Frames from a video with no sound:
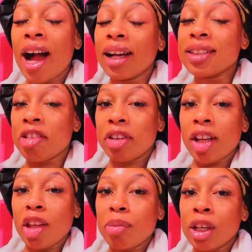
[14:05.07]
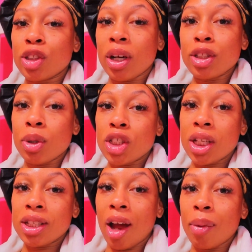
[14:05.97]
I'll definitely make sure I do a
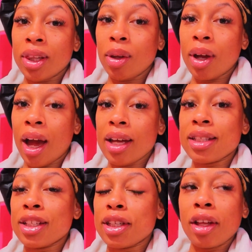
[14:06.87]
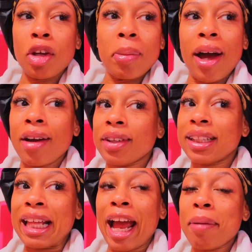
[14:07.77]
chit chat with you guys and tell you about
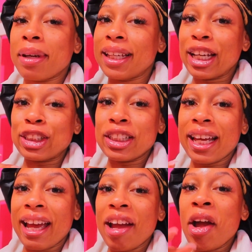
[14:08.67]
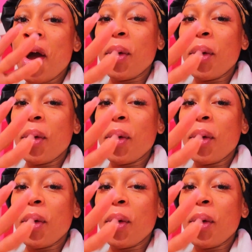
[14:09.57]
everything that happened yesterday